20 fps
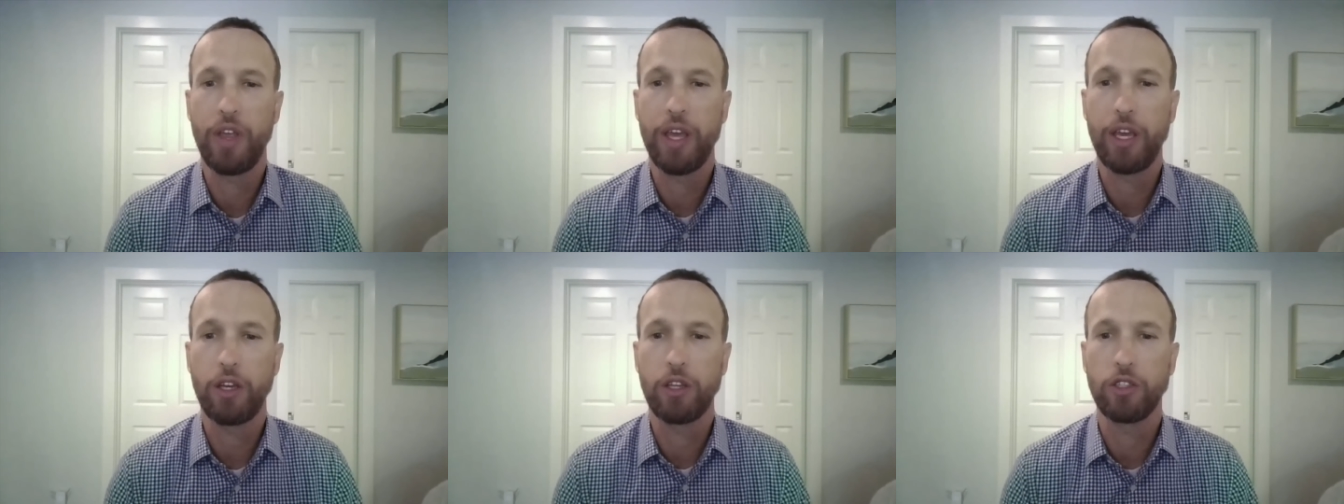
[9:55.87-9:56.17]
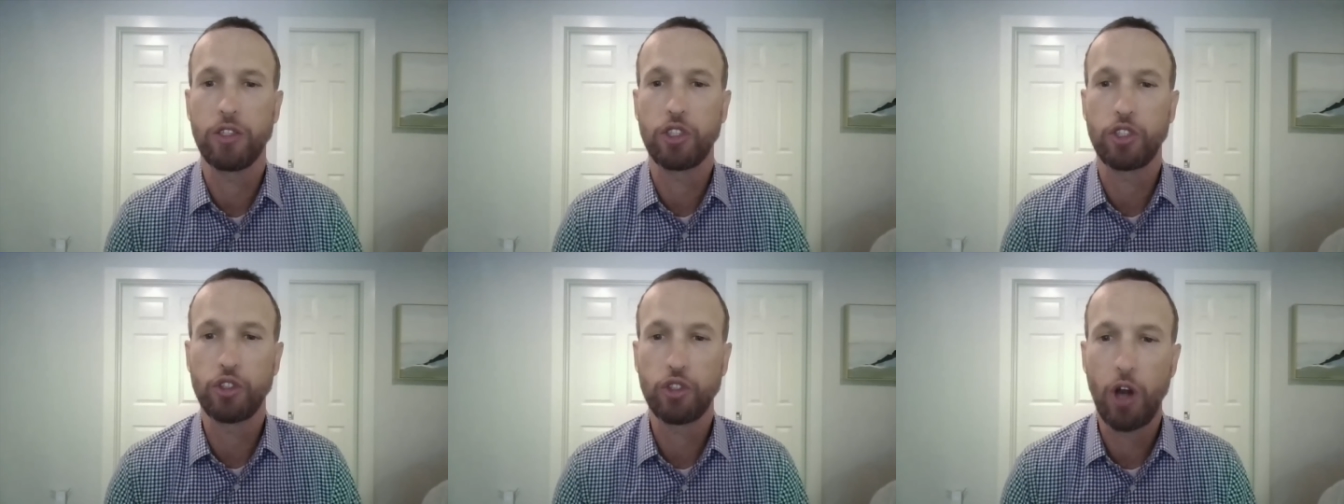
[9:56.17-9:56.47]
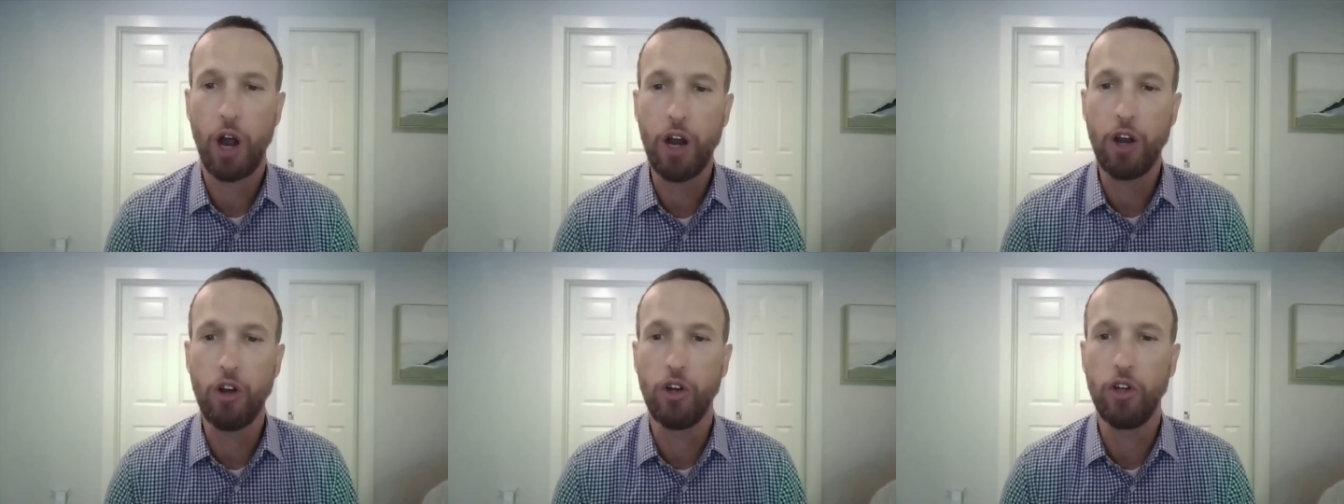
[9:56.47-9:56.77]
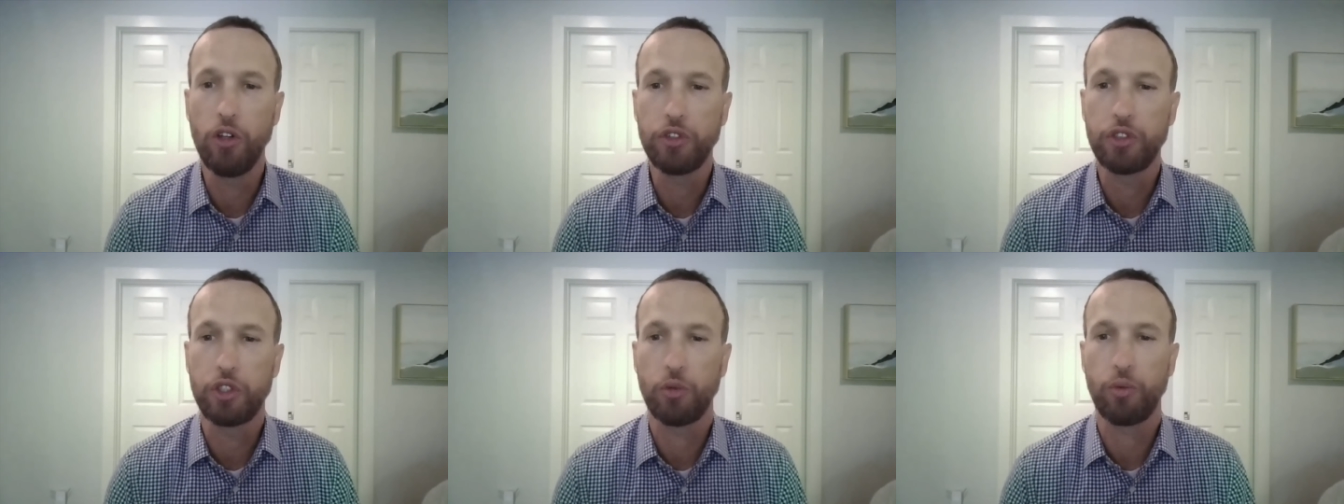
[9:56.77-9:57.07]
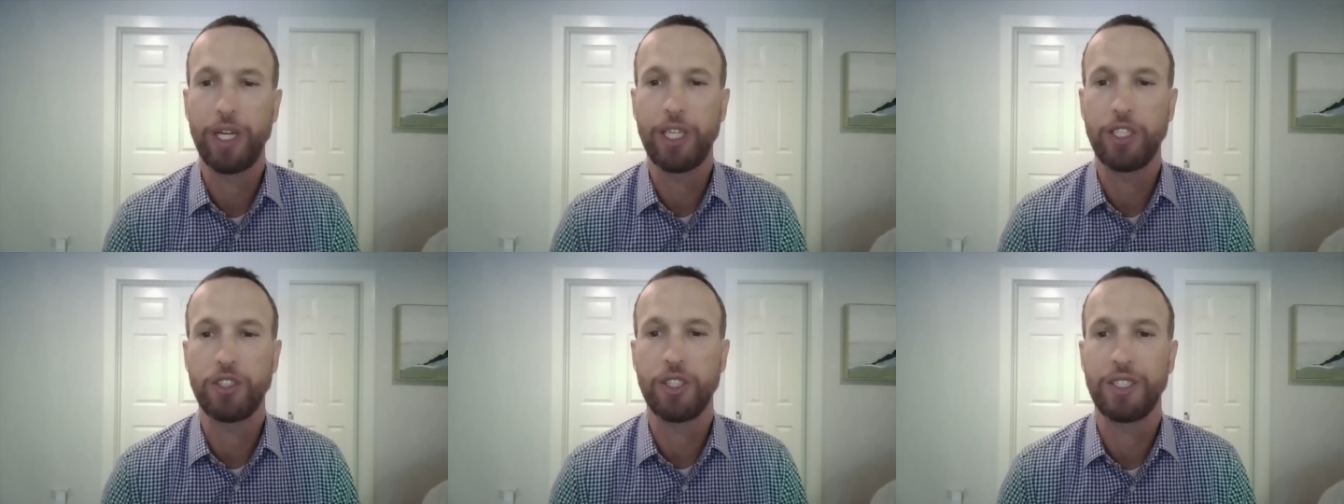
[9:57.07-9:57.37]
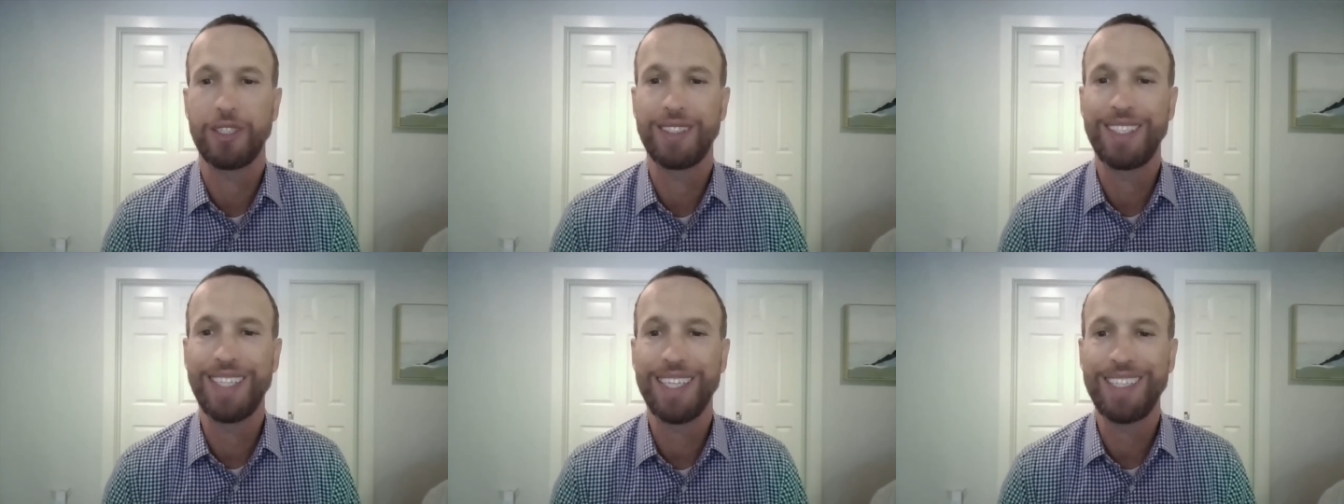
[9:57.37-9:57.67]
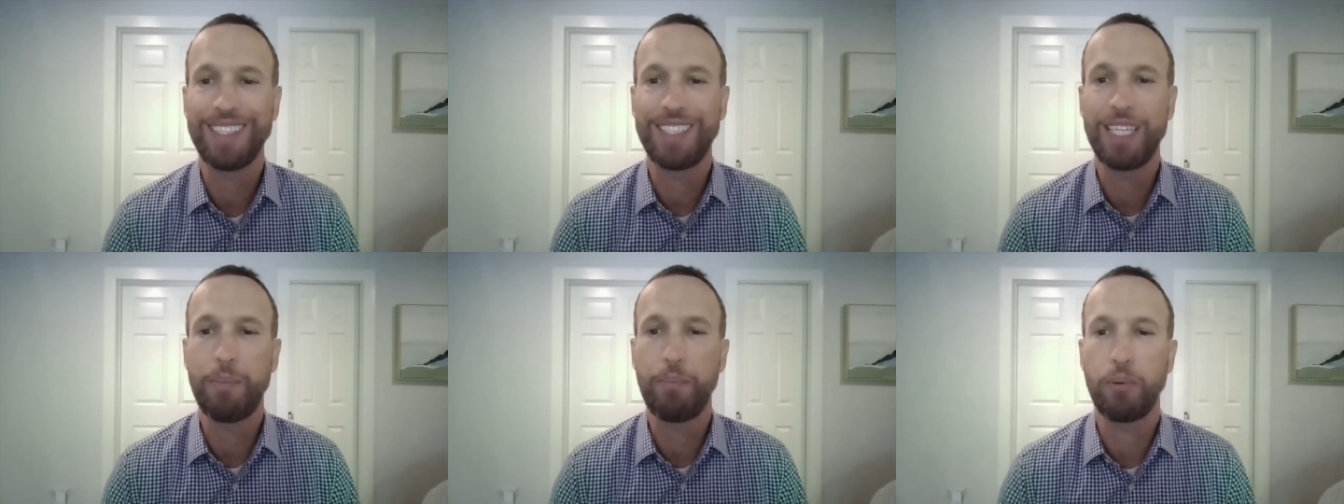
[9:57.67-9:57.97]
they could struggle to reach the
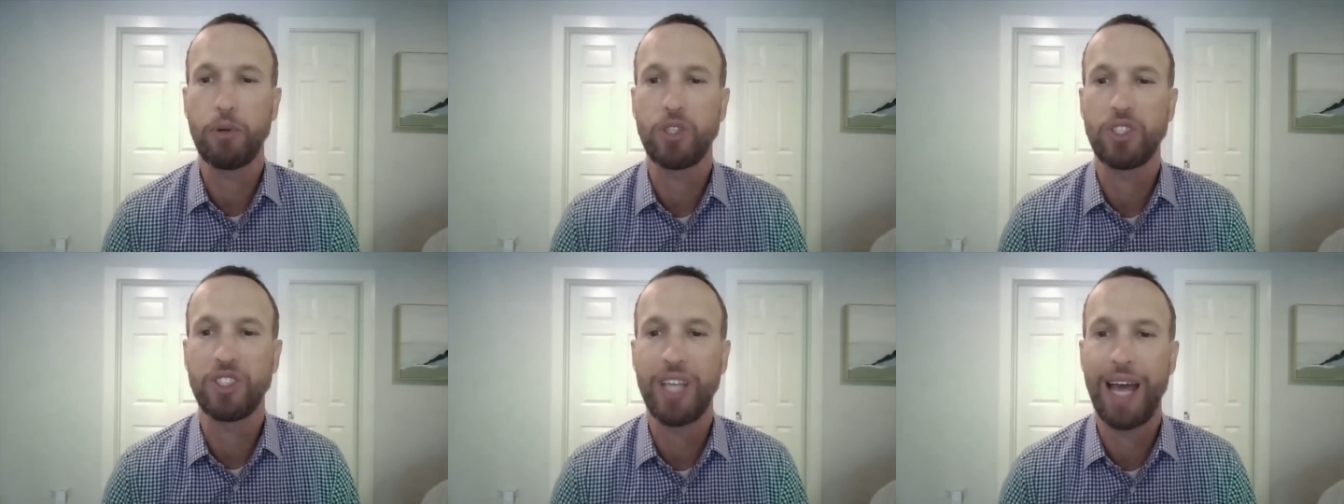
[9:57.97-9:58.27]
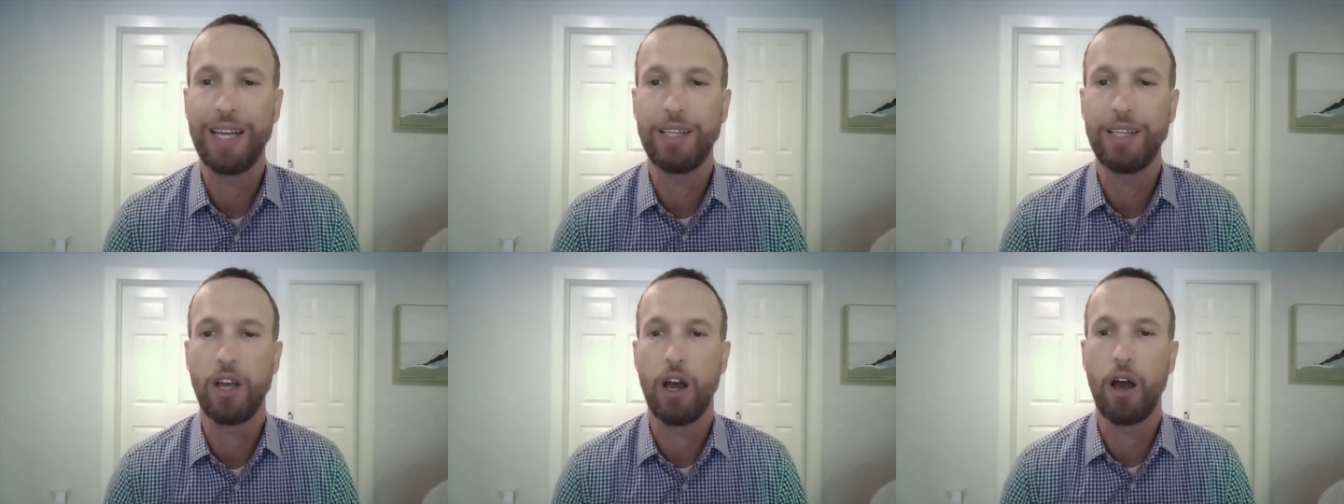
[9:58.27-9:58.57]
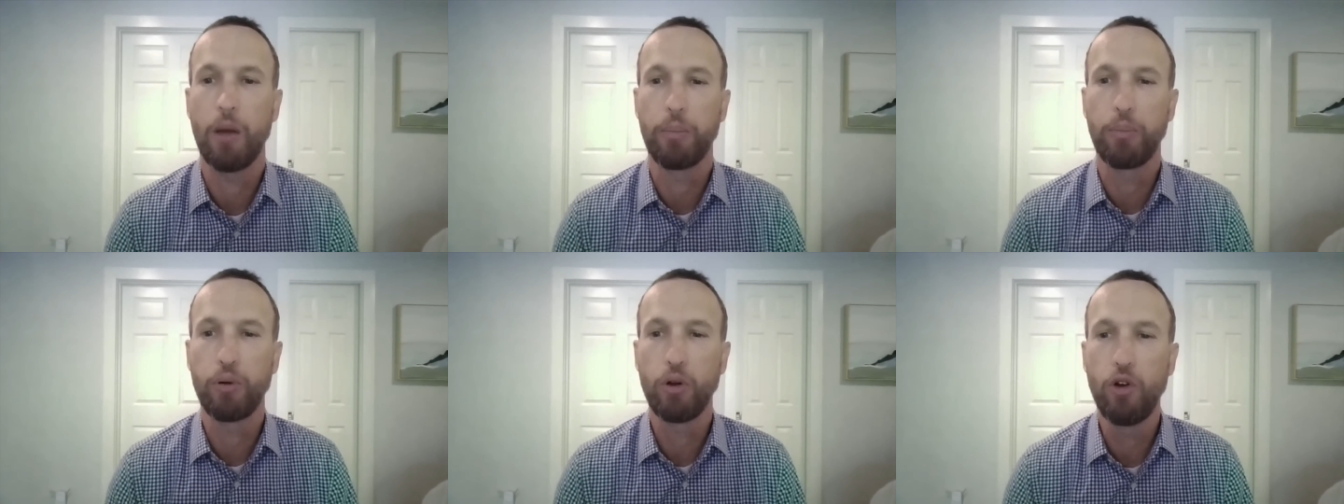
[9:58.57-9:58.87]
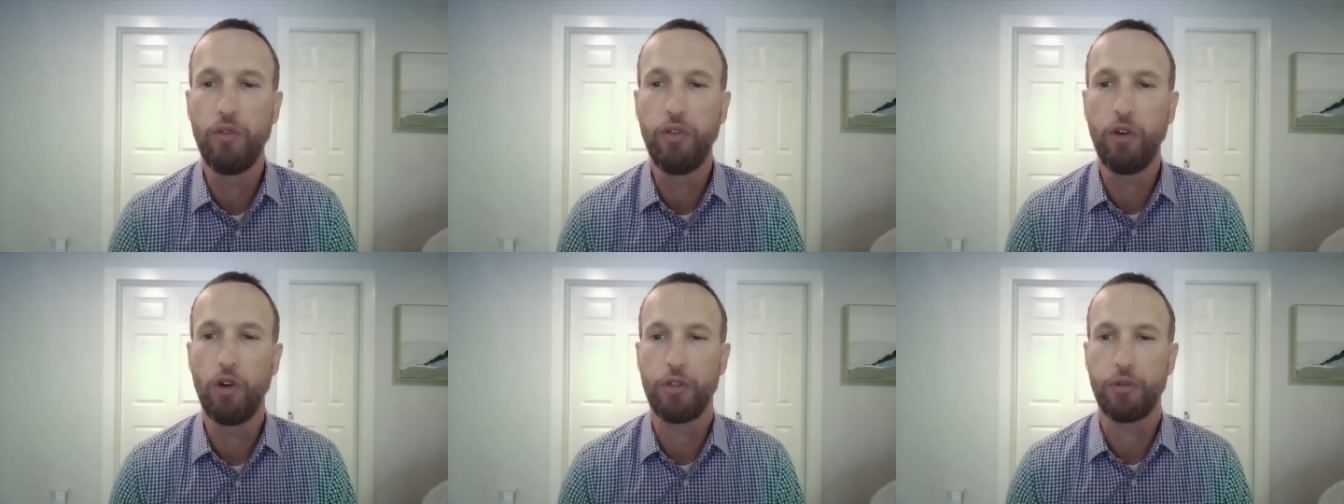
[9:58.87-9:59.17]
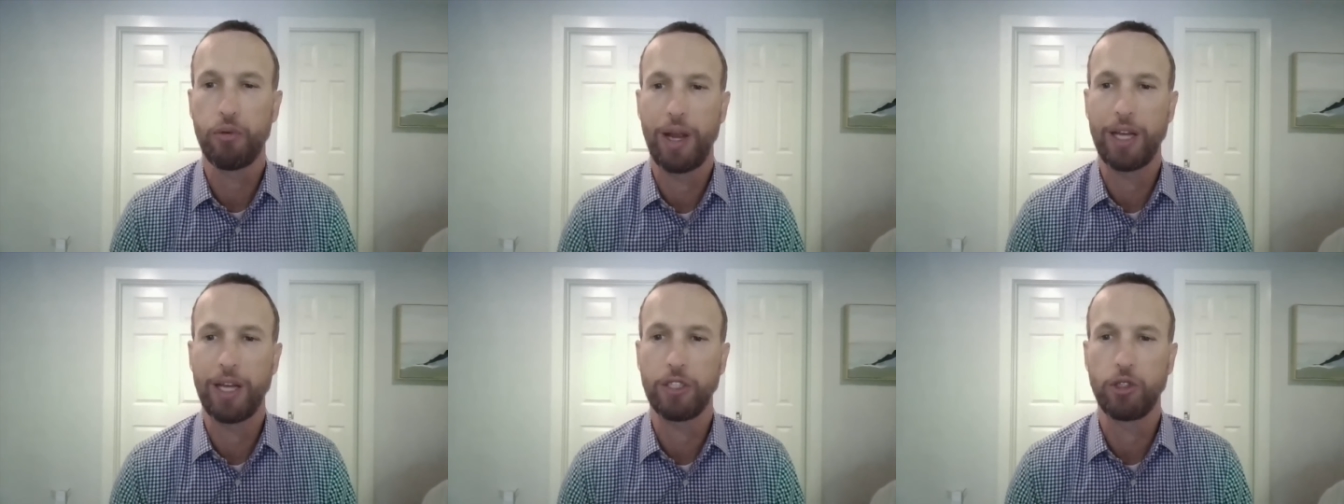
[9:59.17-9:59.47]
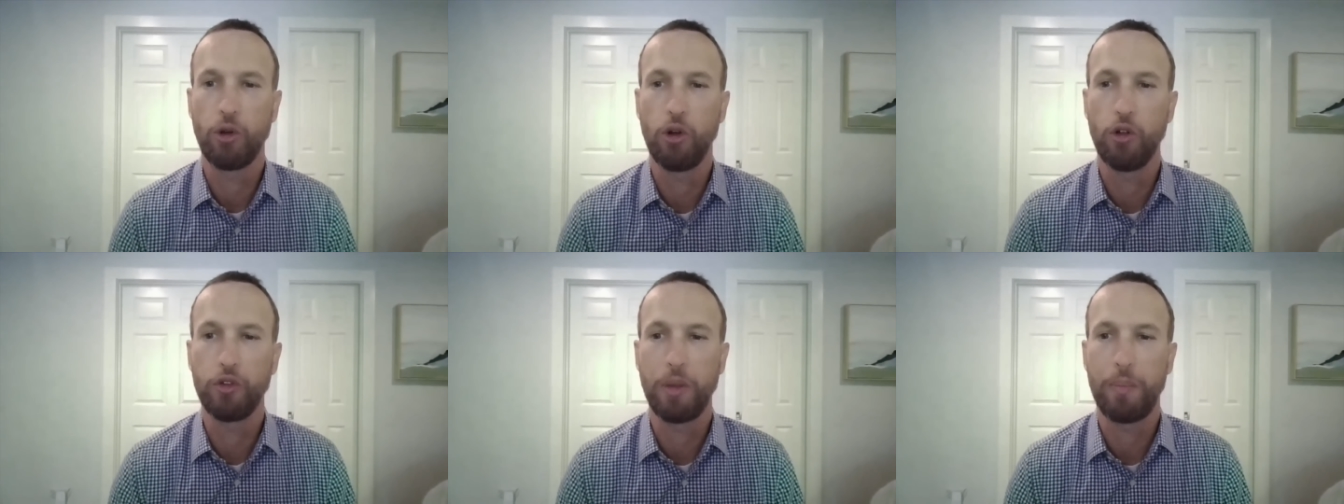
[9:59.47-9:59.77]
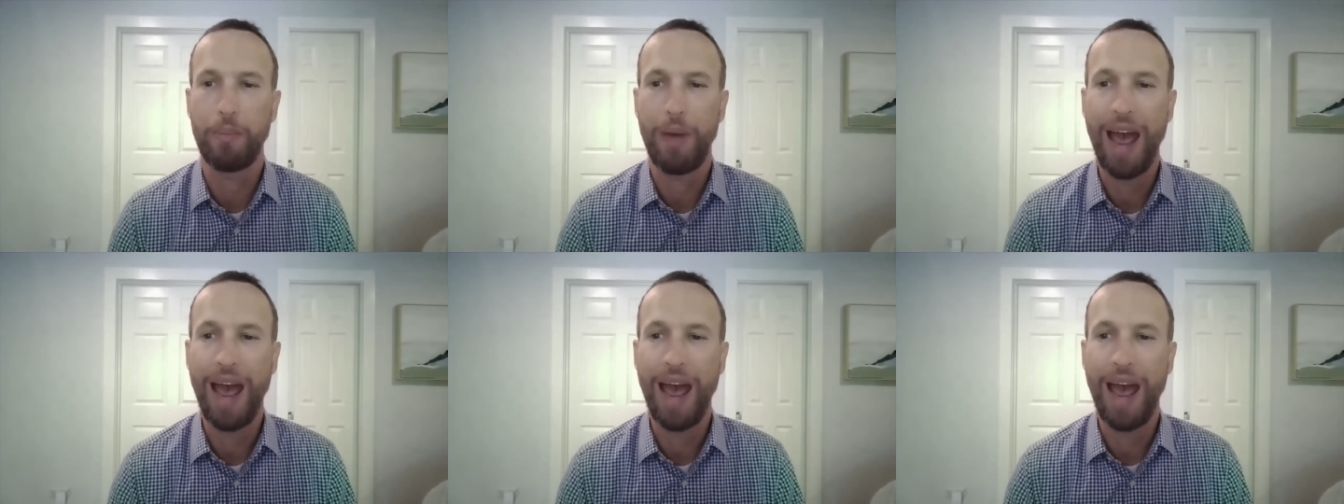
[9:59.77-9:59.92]
60% approval threshold to